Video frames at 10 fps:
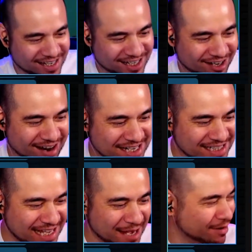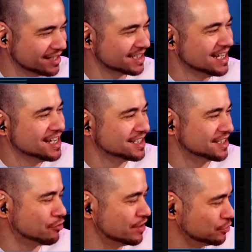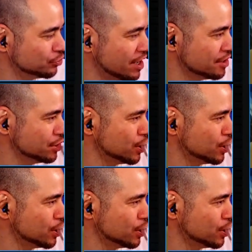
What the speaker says: Crash has hair plugs. This is the crystal dragon.